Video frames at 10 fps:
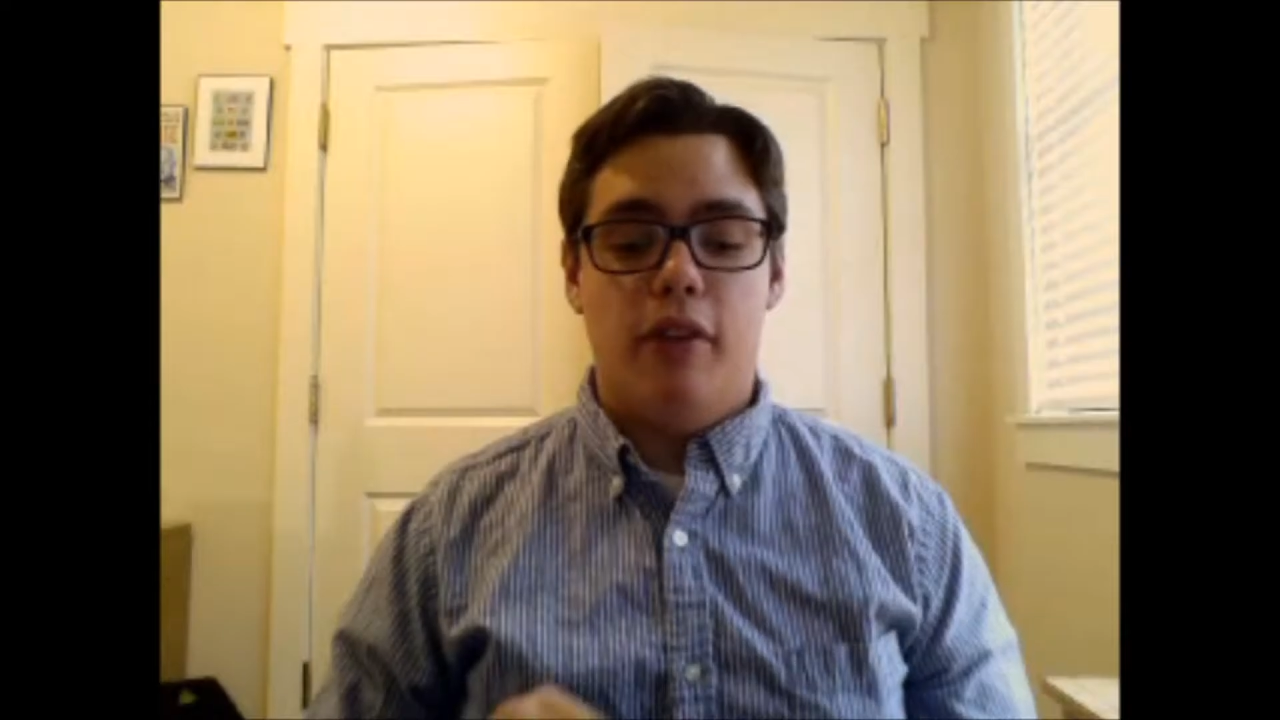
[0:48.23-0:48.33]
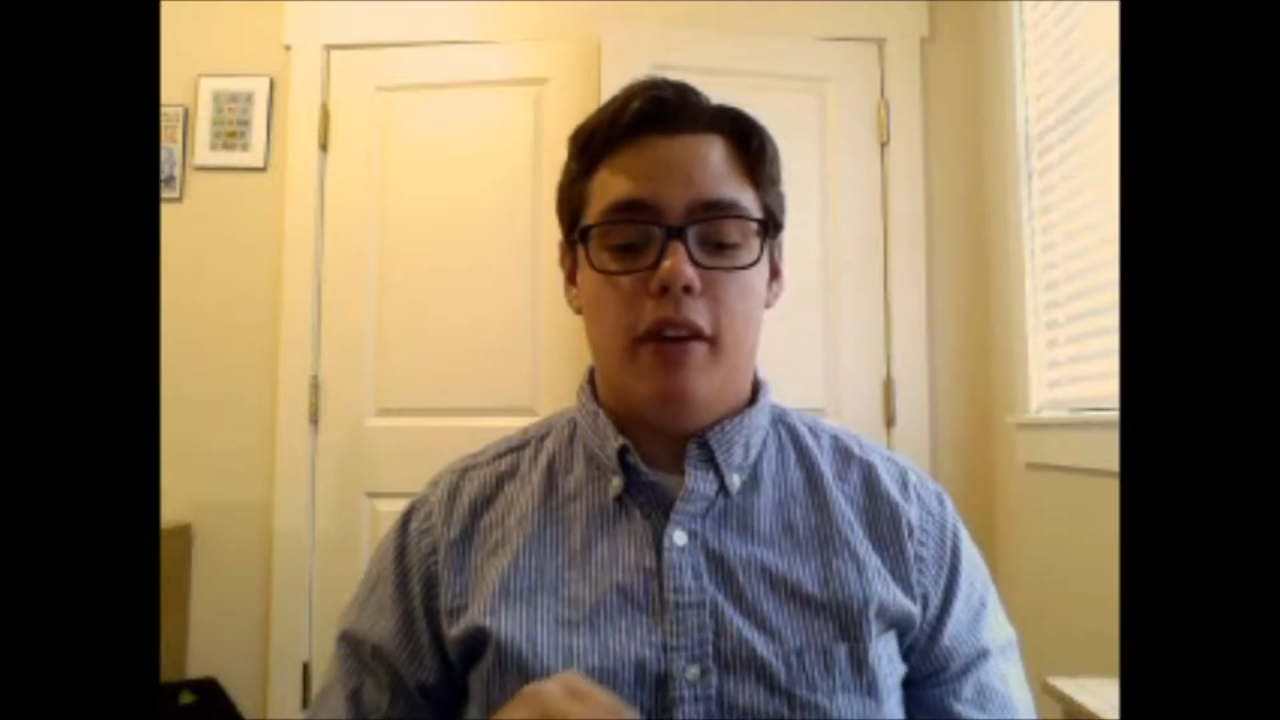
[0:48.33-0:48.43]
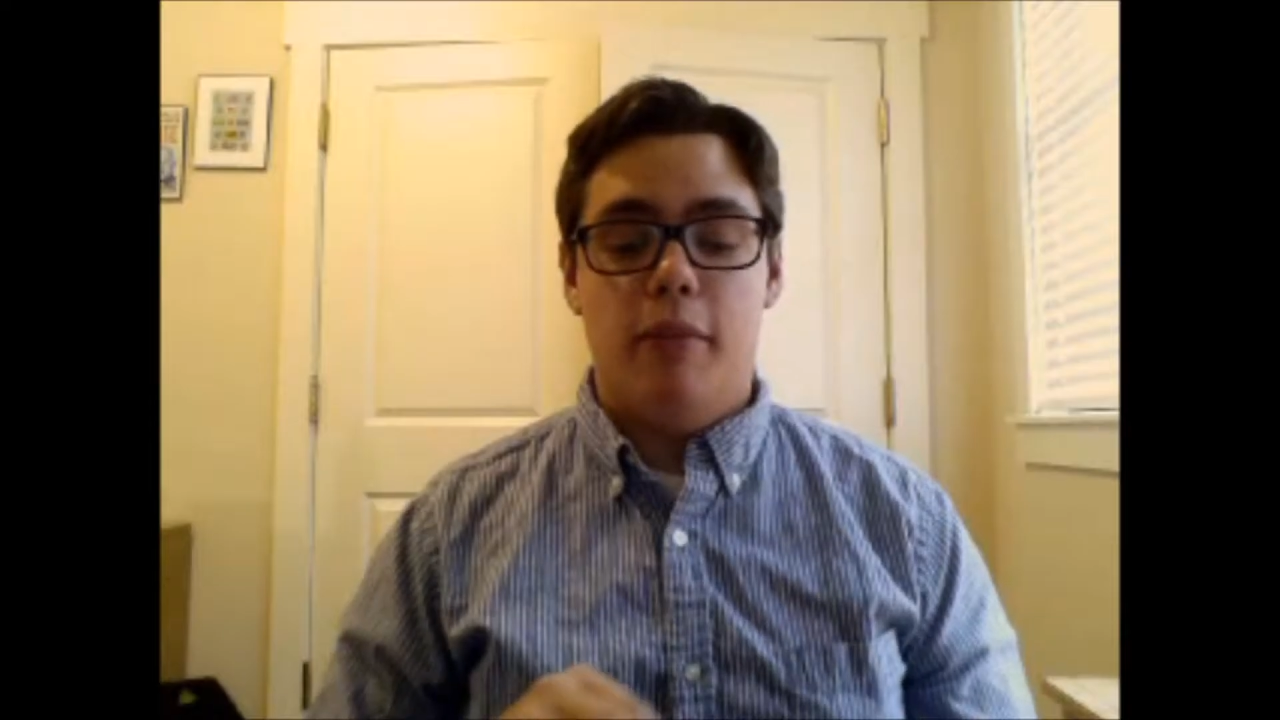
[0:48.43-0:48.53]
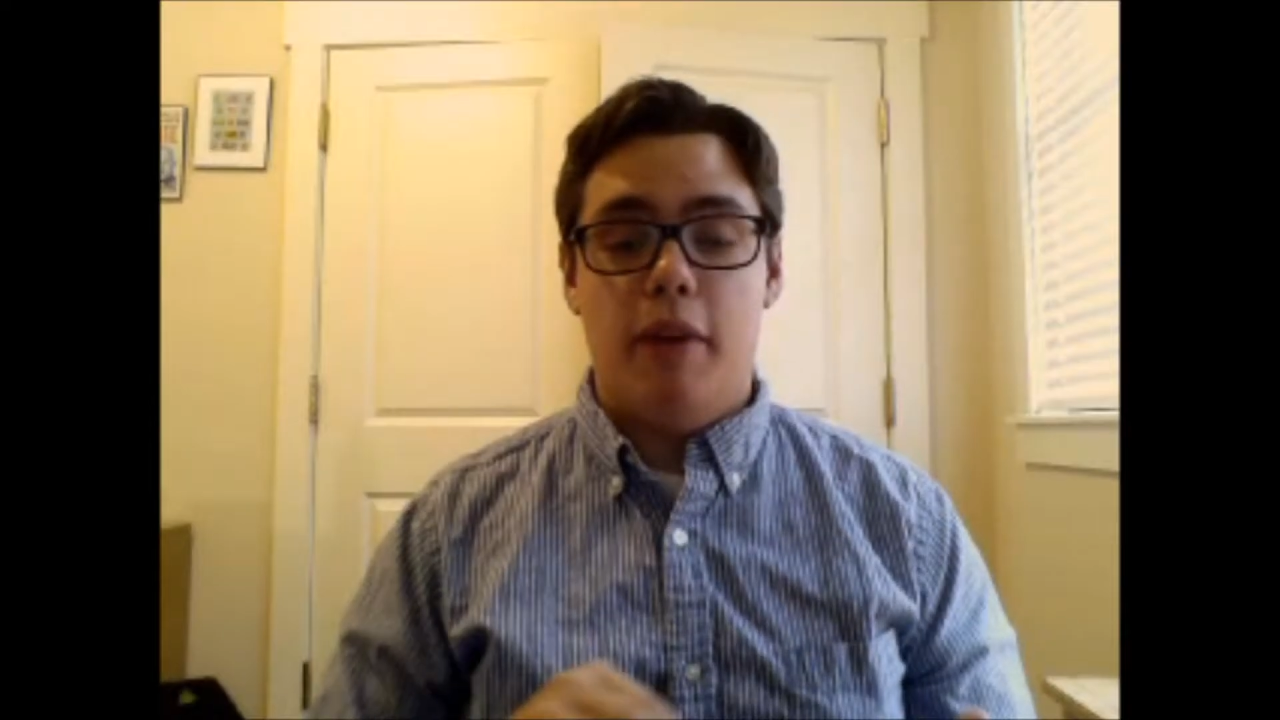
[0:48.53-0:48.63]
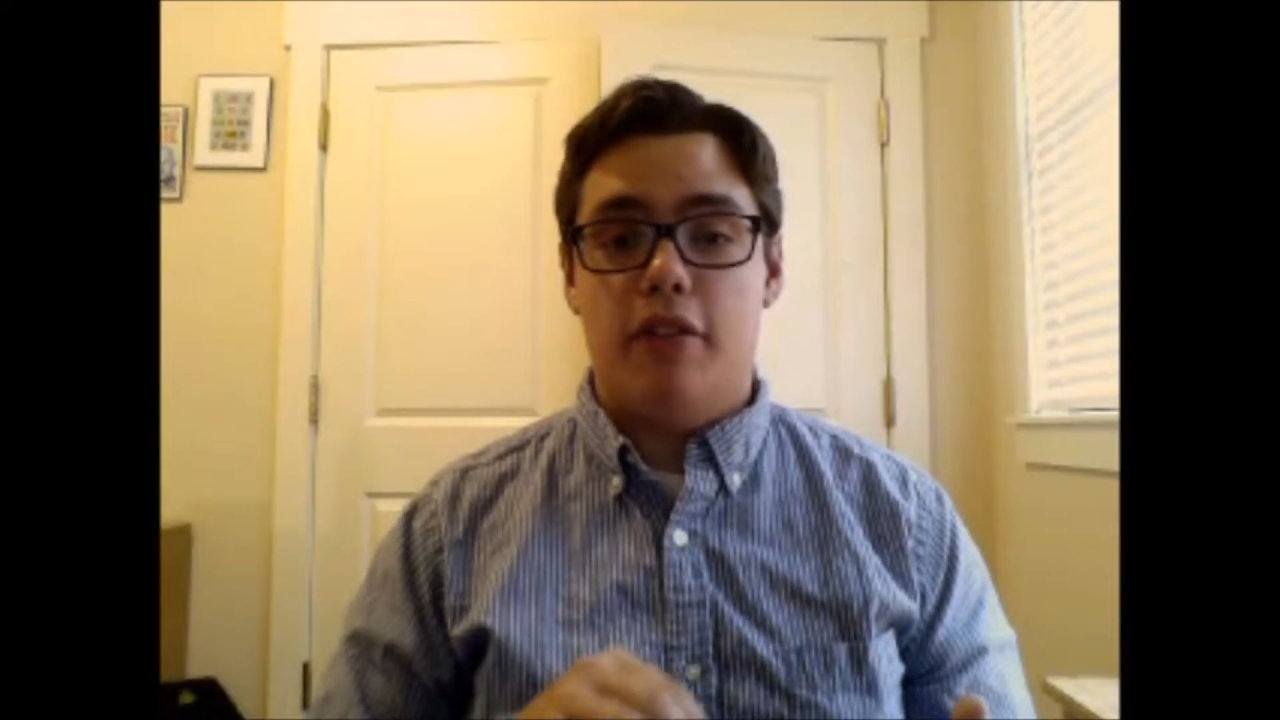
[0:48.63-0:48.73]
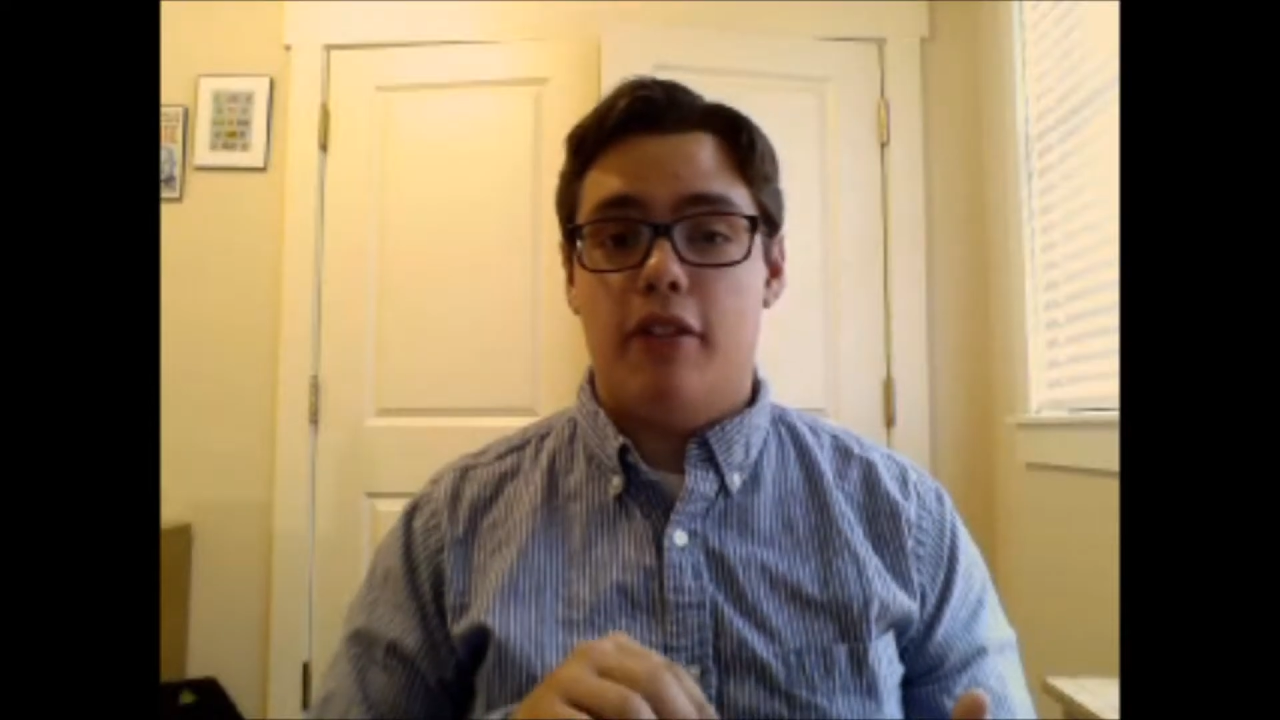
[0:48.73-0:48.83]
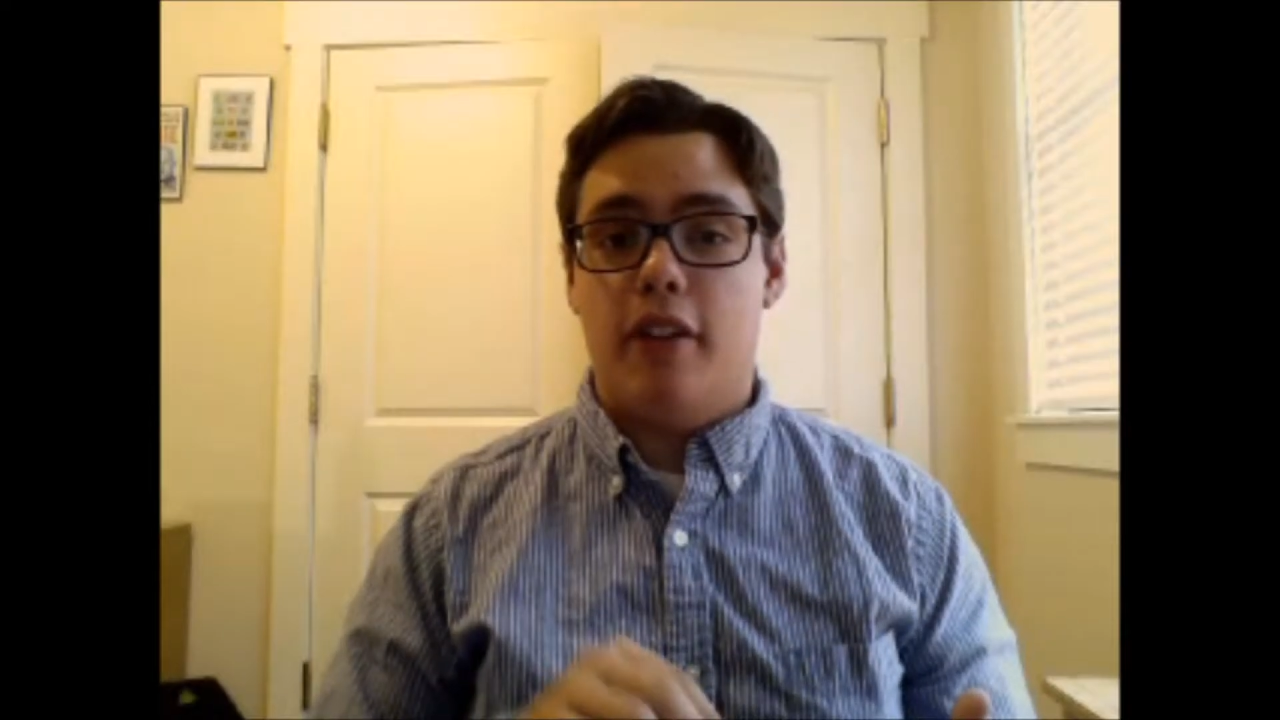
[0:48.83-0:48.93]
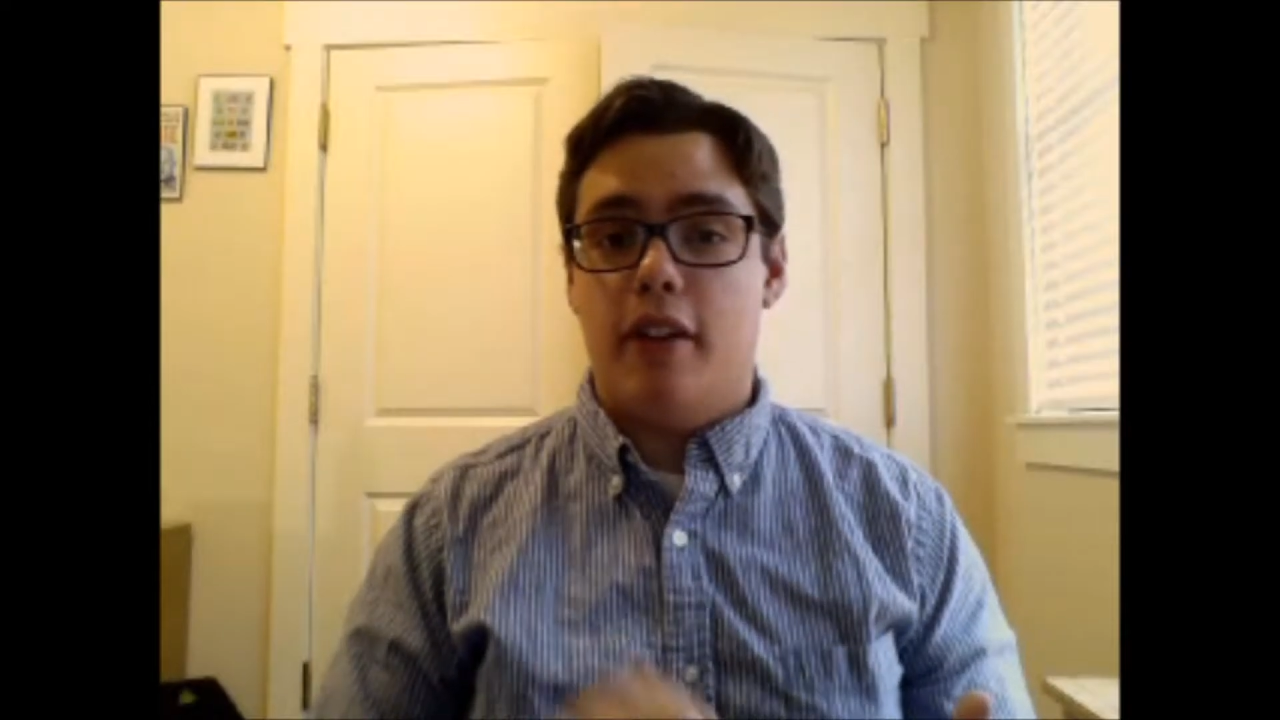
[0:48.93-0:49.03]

you need to make sure that